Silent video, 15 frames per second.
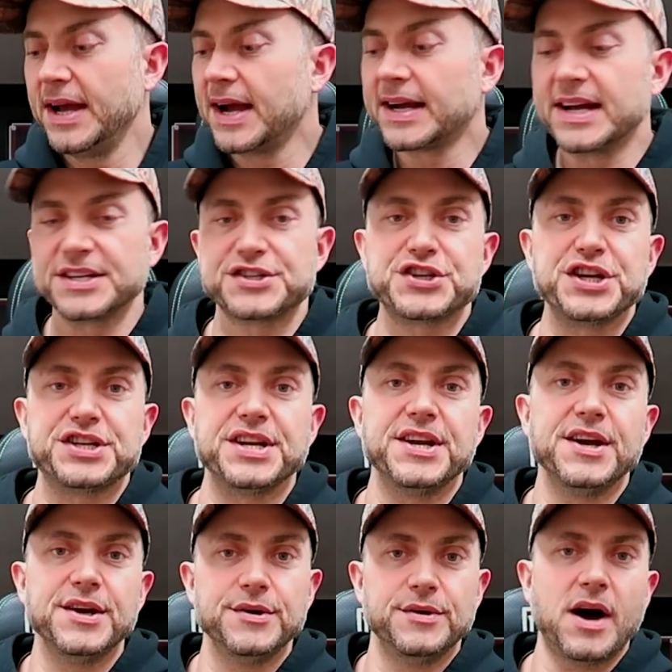I got shit to
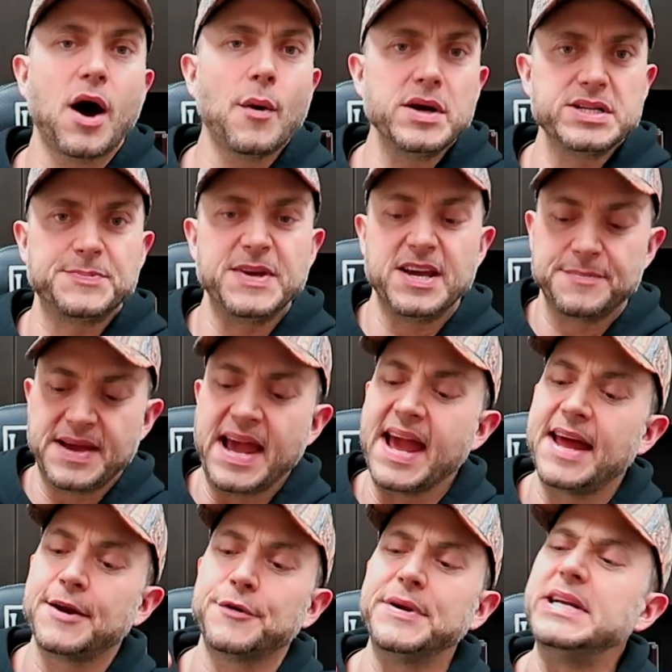do. Always be a
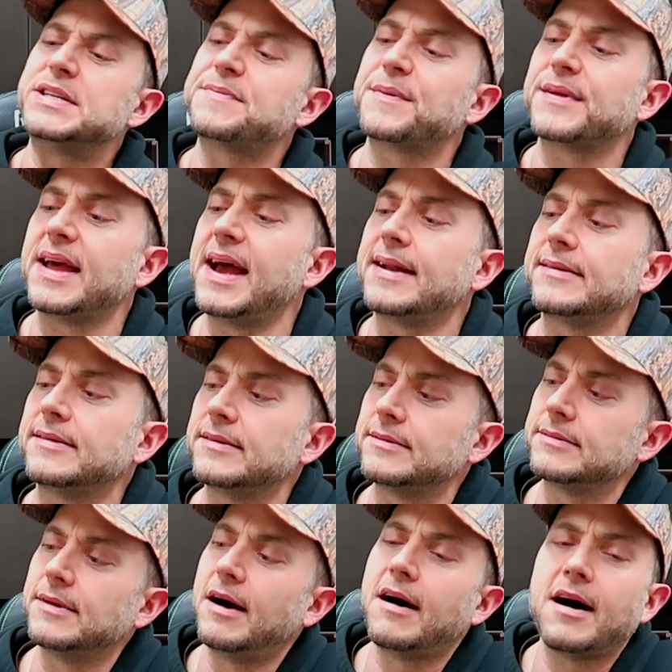man and reach for that
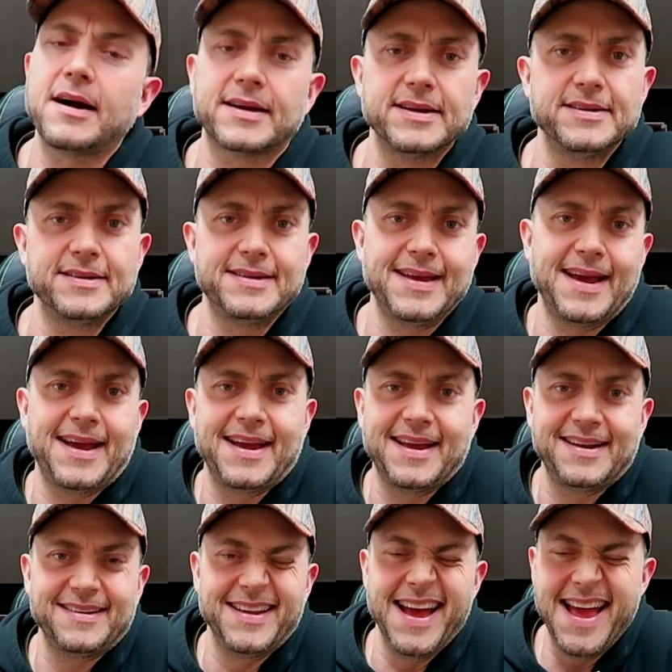Hawken
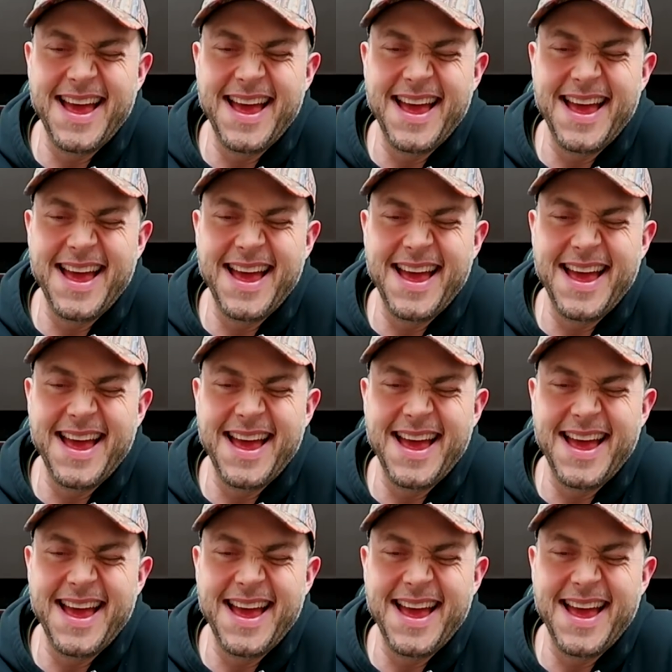can.